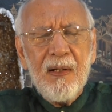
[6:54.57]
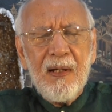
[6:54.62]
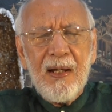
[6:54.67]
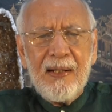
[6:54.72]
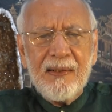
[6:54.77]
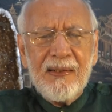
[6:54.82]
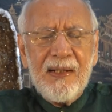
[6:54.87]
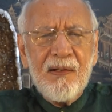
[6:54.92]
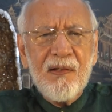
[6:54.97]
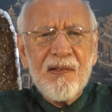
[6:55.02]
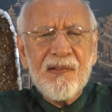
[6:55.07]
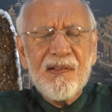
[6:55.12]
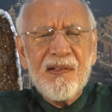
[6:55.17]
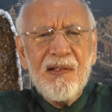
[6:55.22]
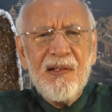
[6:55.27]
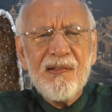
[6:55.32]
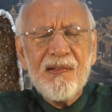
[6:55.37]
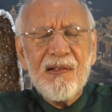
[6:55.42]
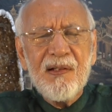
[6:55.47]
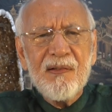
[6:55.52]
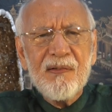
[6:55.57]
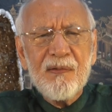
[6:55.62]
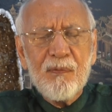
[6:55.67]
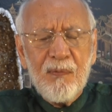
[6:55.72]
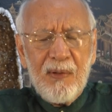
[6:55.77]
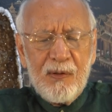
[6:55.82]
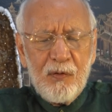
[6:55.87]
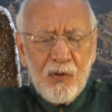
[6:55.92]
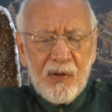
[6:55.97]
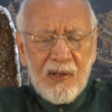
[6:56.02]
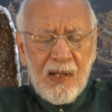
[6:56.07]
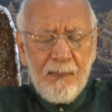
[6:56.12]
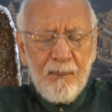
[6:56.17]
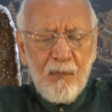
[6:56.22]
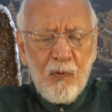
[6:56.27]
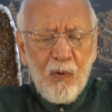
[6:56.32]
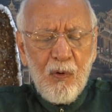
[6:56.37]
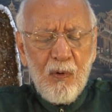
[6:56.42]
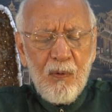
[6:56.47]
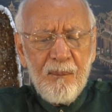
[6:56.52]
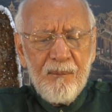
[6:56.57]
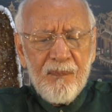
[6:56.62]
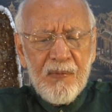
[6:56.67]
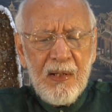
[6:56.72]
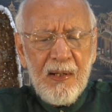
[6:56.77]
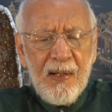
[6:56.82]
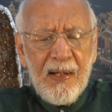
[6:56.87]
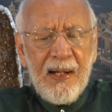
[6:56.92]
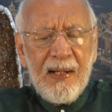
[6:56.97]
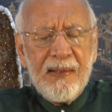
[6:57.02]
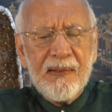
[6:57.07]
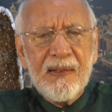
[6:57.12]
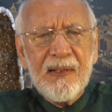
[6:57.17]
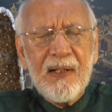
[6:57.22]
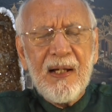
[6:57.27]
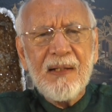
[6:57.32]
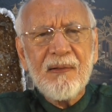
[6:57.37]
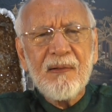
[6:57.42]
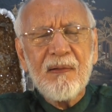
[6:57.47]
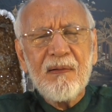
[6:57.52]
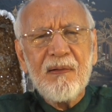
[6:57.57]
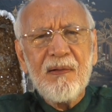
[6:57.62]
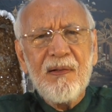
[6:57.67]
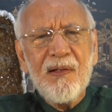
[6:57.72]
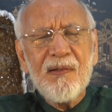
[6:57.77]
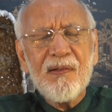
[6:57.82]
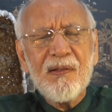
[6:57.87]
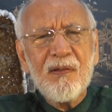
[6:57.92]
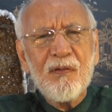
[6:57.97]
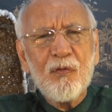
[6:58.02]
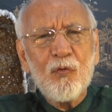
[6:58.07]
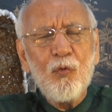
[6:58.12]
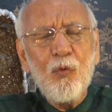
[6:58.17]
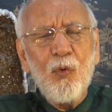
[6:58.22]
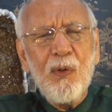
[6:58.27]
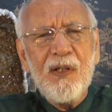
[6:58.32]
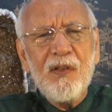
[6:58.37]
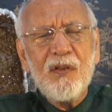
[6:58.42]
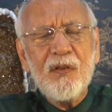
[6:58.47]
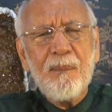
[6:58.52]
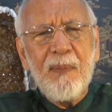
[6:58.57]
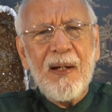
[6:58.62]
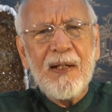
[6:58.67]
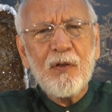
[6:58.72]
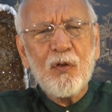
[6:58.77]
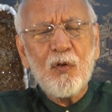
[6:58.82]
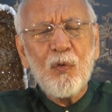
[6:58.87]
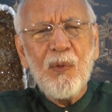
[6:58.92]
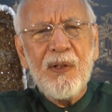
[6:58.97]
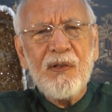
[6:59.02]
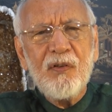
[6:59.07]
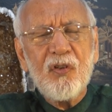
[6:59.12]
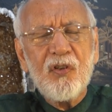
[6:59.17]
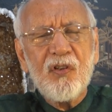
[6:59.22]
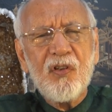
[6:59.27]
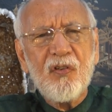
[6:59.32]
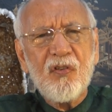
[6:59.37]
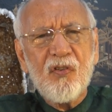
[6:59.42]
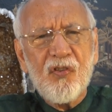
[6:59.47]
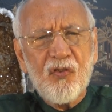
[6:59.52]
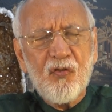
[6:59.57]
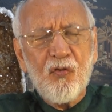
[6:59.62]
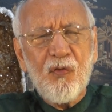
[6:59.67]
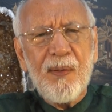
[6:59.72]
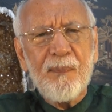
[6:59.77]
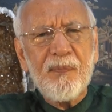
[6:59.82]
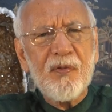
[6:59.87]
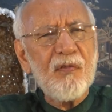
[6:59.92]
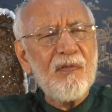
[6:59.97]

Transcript: and get a scissors when you come home and cut this 2-inch by 2-inch strips,